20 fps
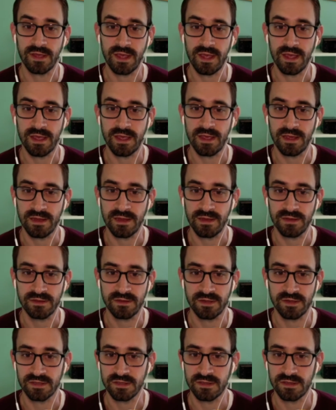and
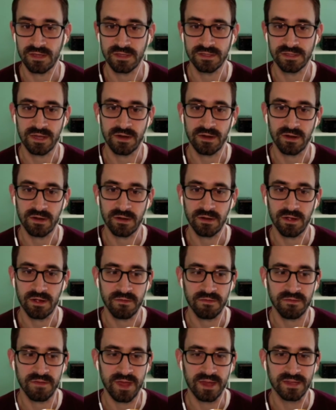just things that are
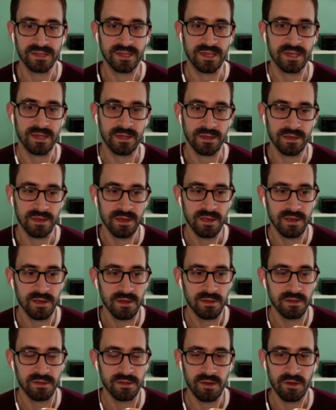affecting
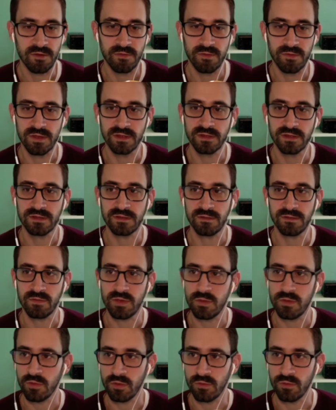therapists and
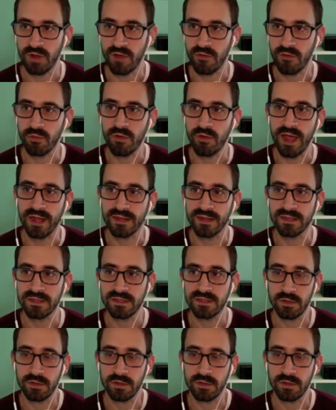people in private practice.